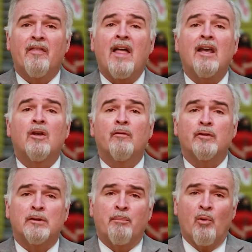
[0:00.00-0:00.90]
thank you for
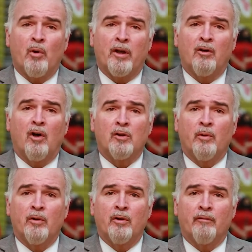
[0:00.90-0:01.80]
supporting
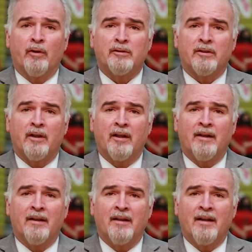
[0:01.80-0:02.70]
Caldwell University.
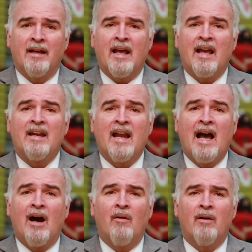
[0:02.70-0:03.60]
And
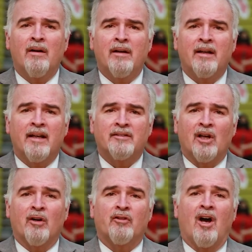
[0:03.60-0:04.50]
now it's
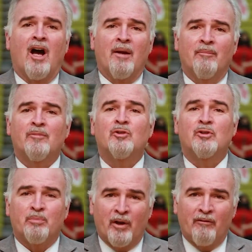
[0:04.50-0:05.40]
our time to
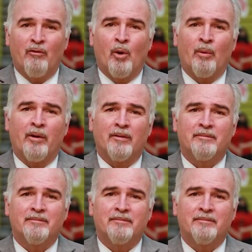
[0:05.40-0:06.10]
spring forward.